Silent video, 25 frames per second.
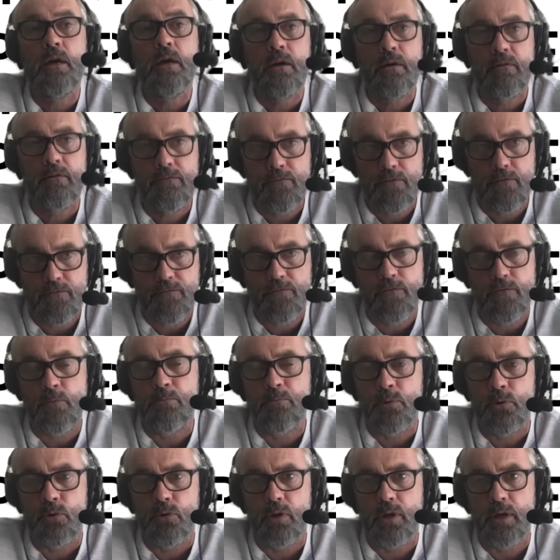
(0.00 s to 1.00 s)

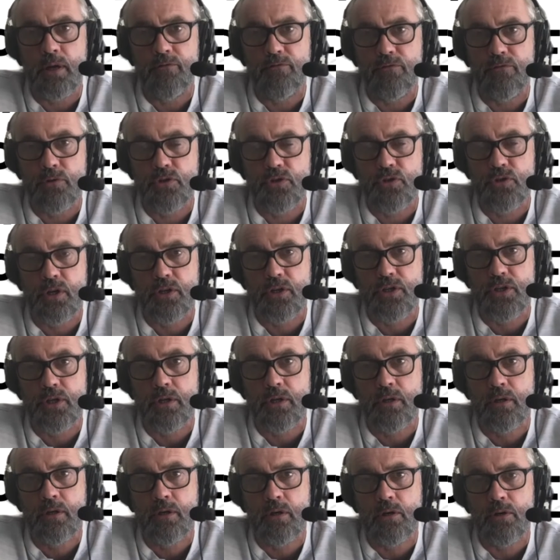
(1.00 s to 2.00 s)
football infrastructure
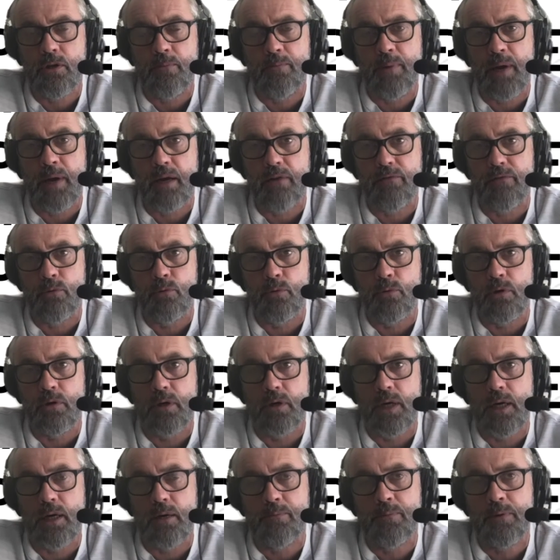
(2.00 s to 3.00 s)
on the back of a World
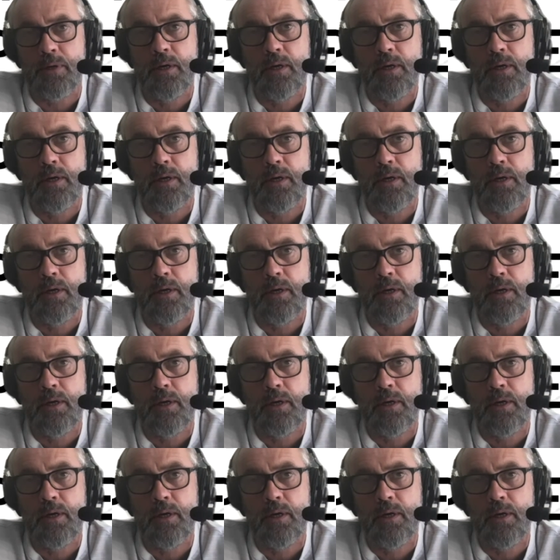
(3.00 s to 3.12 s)
Cup